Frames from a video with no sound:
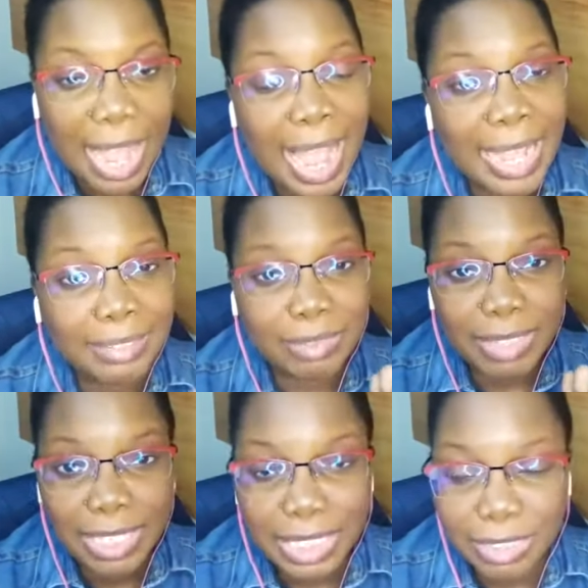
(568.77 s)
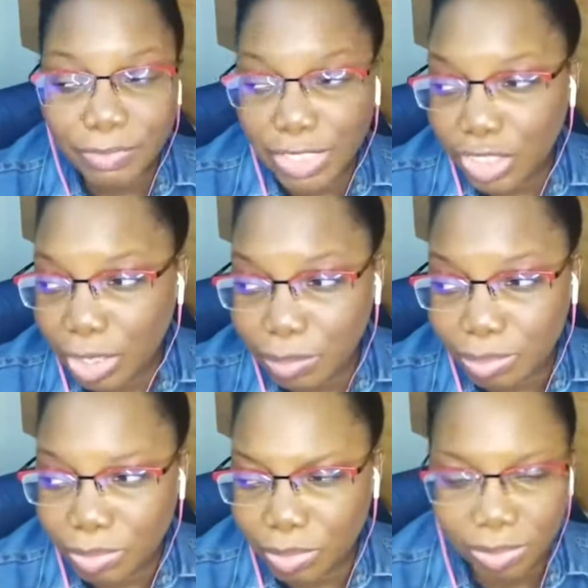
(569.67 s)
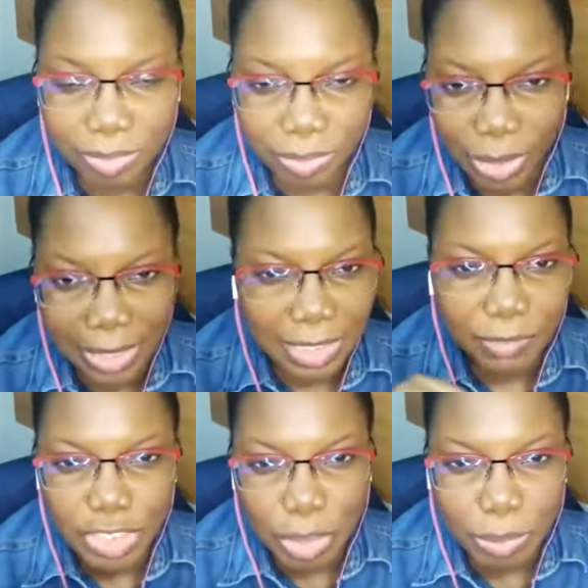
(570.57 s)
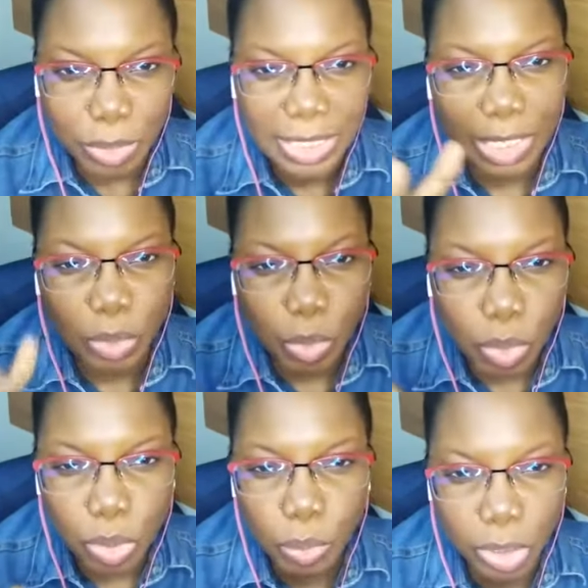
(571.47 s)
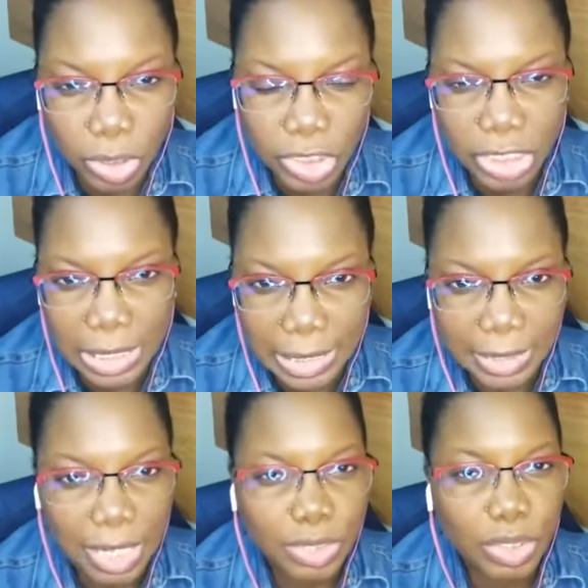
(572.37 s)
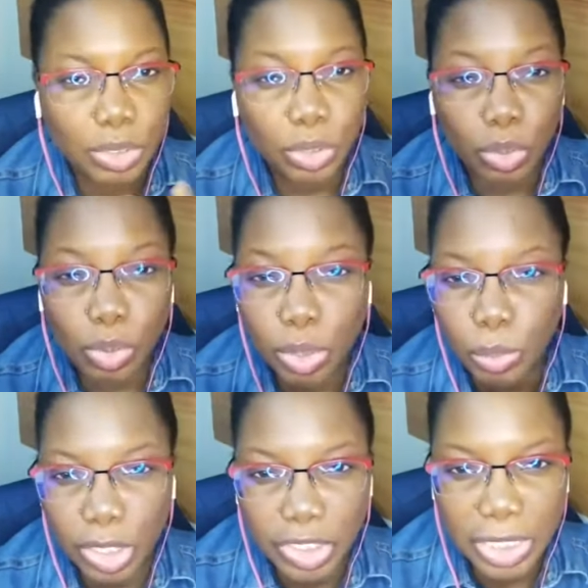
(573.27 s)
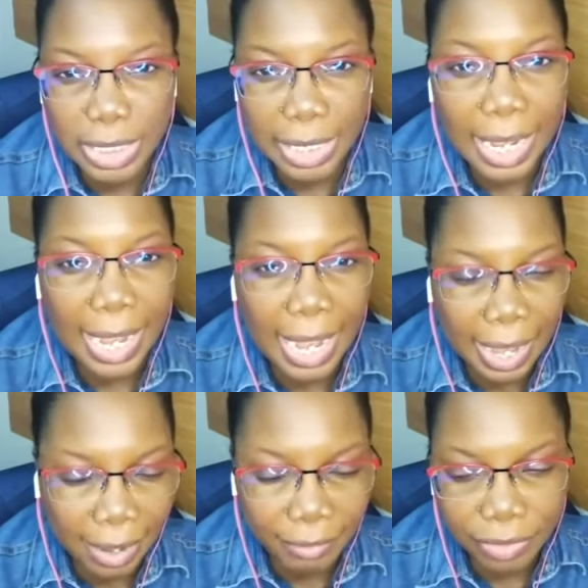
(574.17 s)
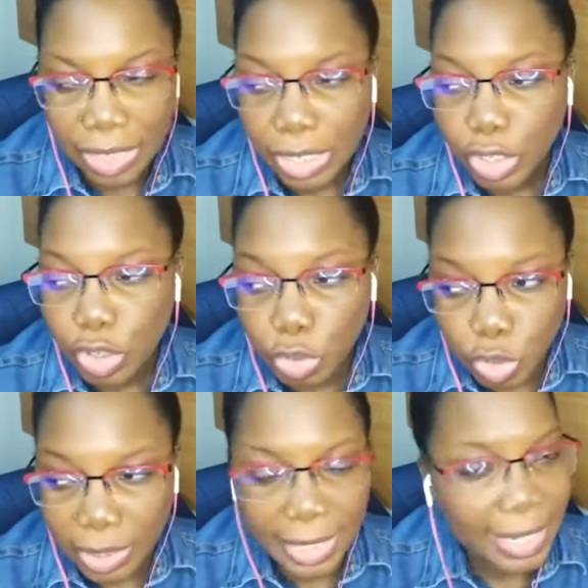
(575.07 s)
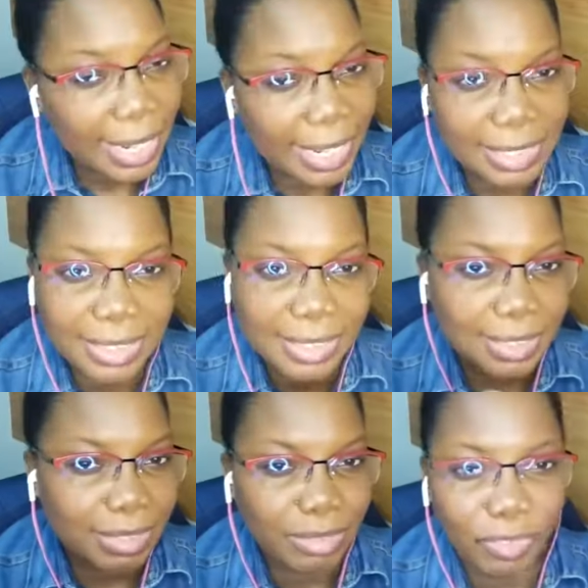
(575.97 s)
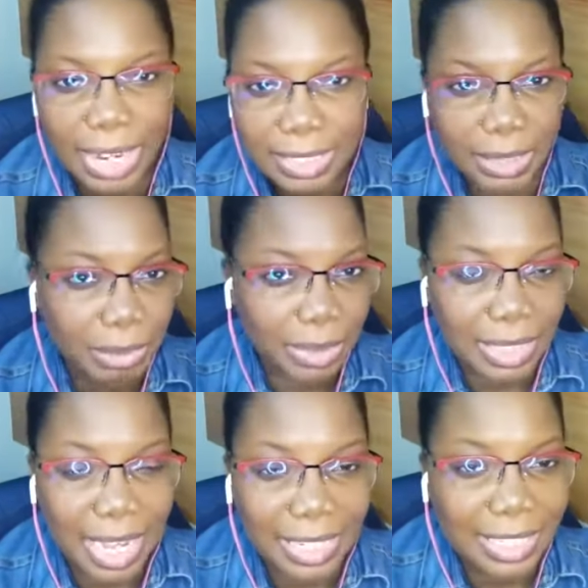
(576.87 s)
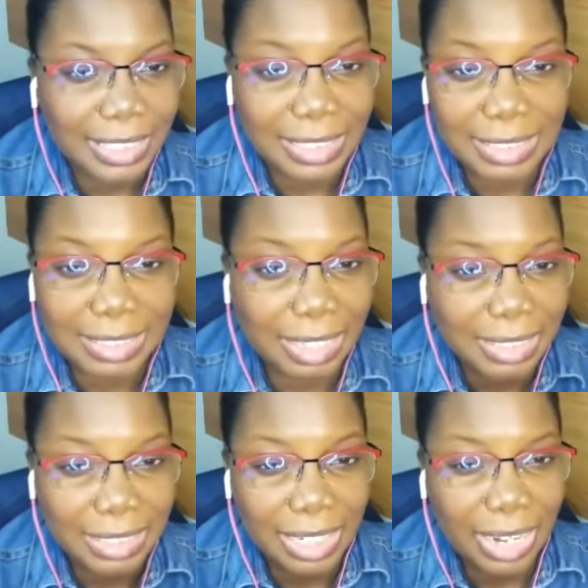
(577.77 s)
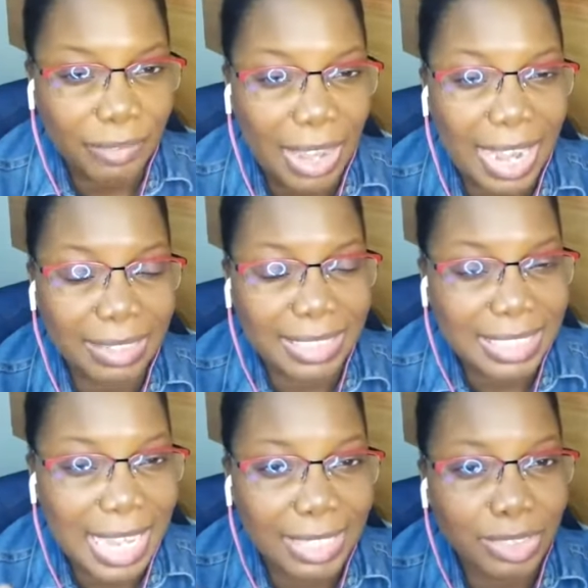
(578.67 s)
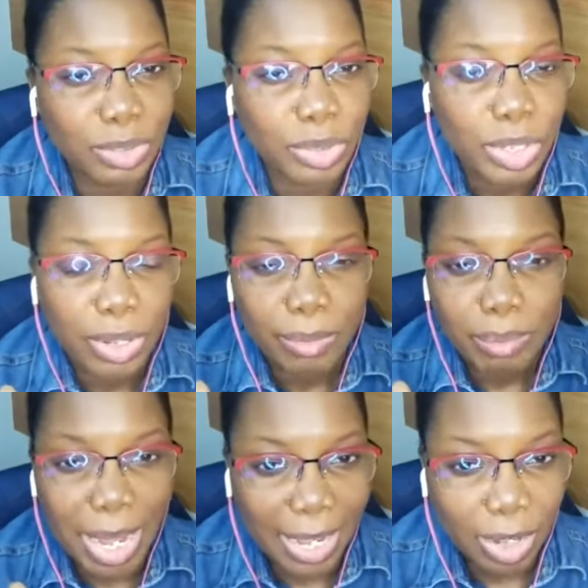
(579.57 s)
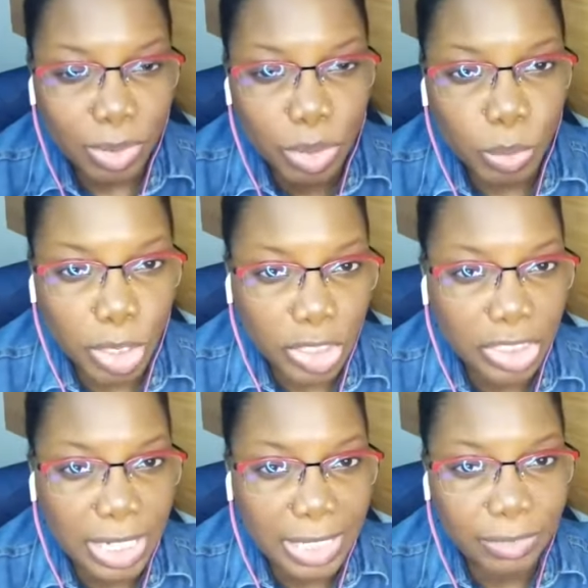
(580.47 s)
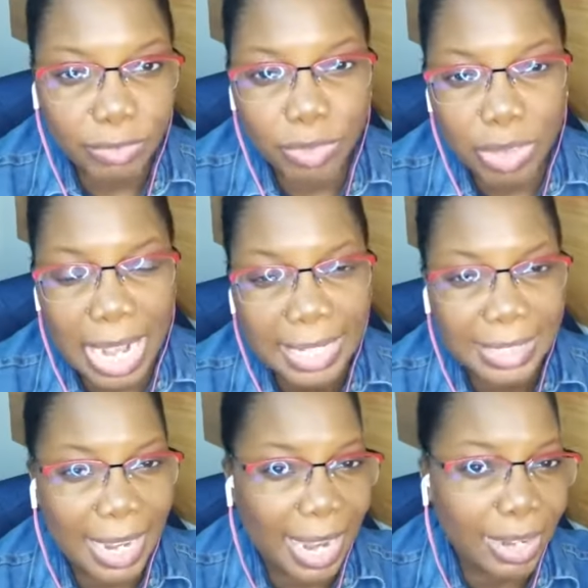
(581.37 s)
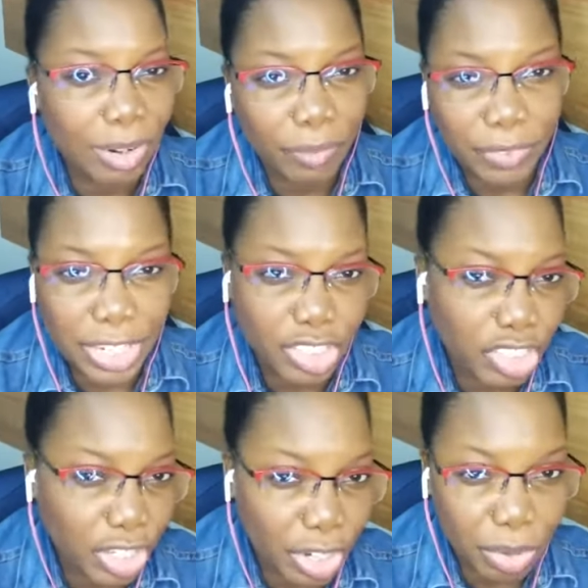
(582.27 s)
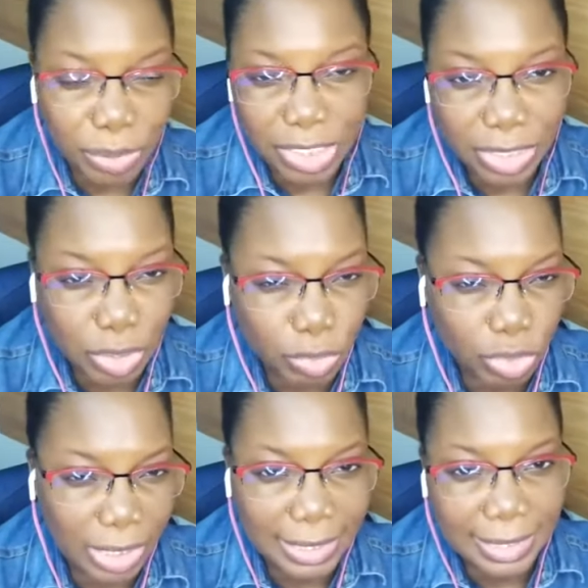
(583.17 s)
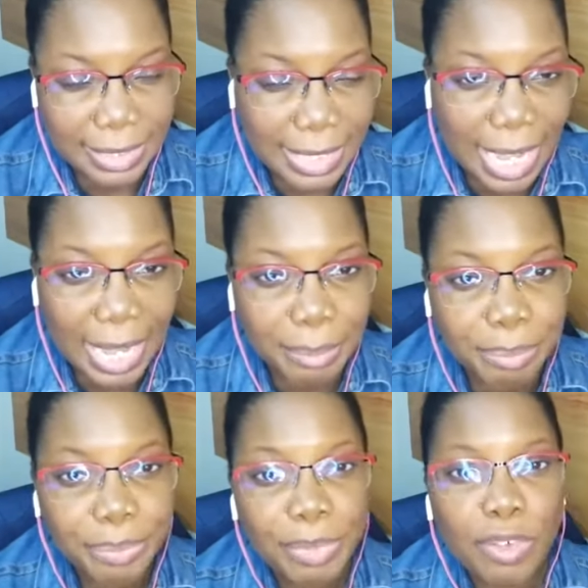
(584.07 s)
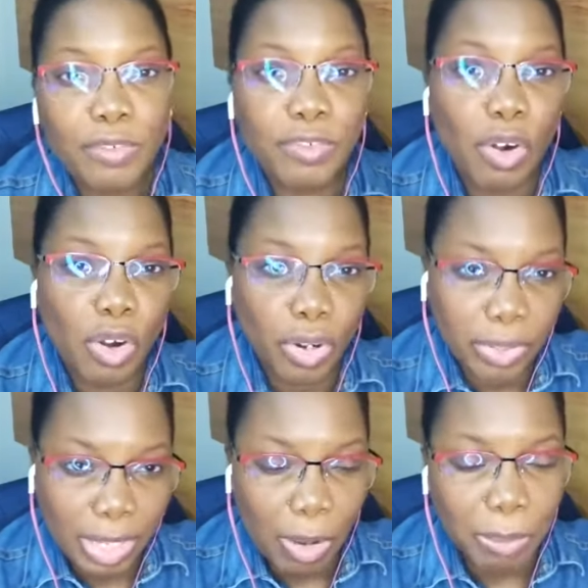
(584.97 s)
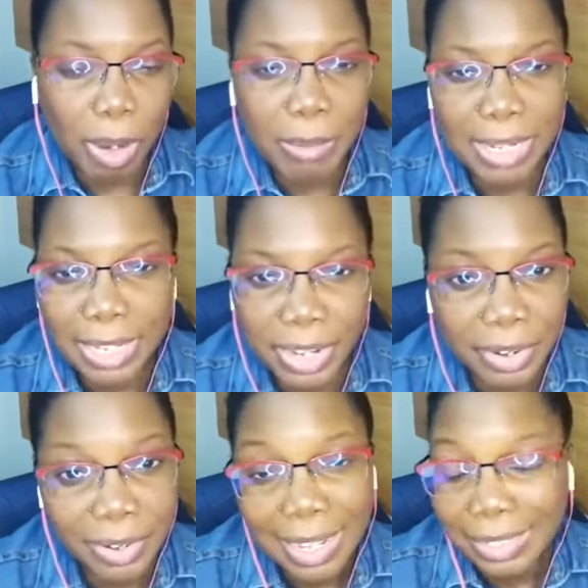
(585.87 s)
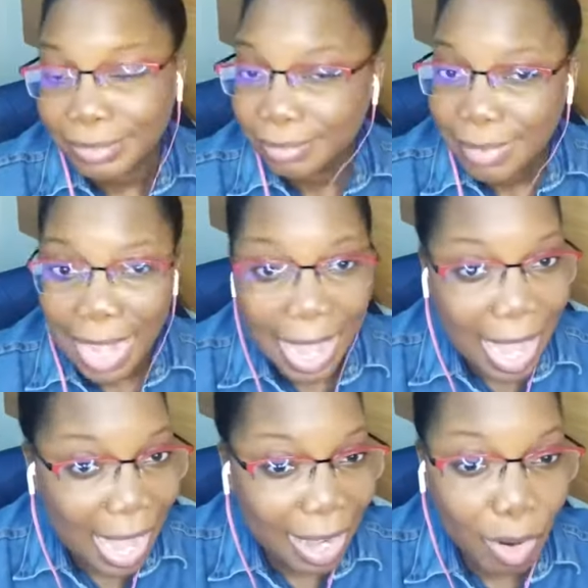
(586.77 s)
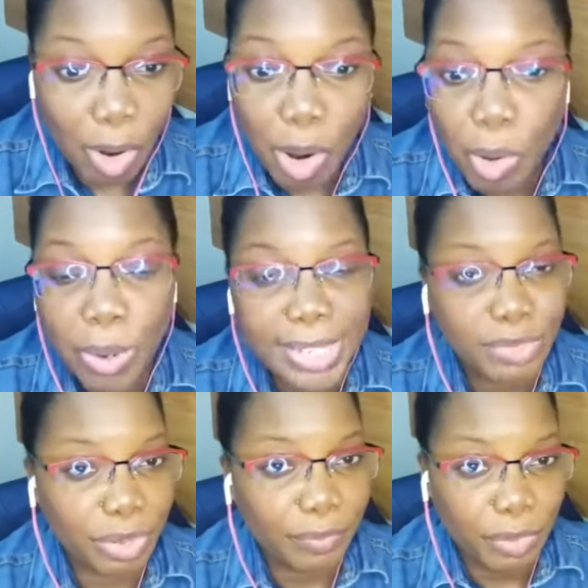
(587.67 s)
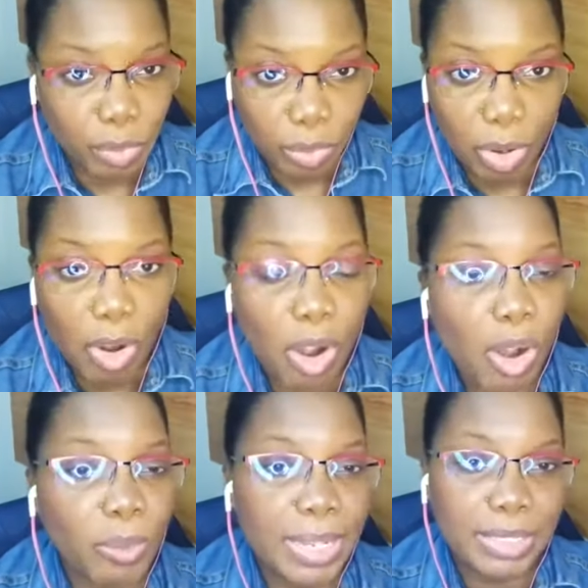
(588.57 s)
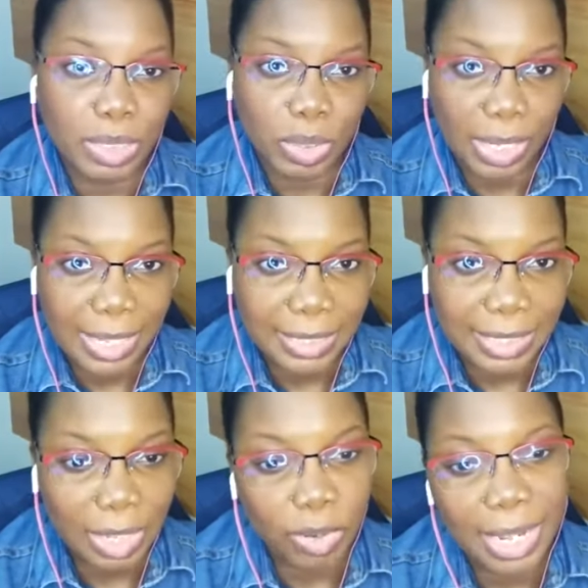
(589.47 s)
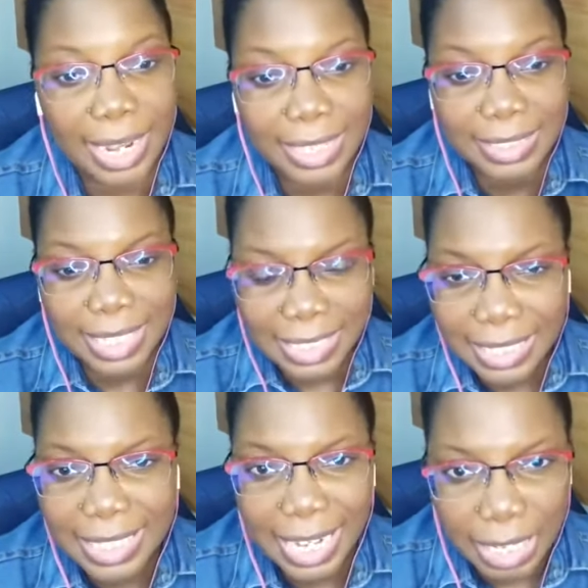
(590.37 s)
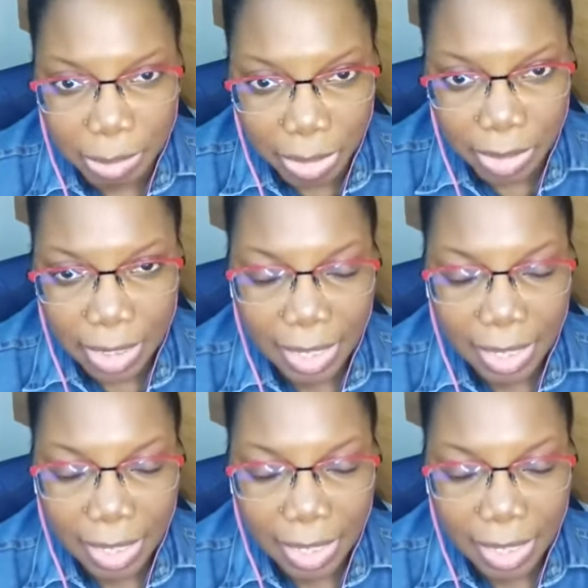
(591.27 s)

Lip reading: And this vision, well, it's not a vision board, it's a goal worksheet. So the goal worksheet that I have, usually it's flexible. It does, if I decide to make a goal worksheet at the end of each year, which is usually this time, for the upcoming year, I always review, always look and see, okay, is this attainable?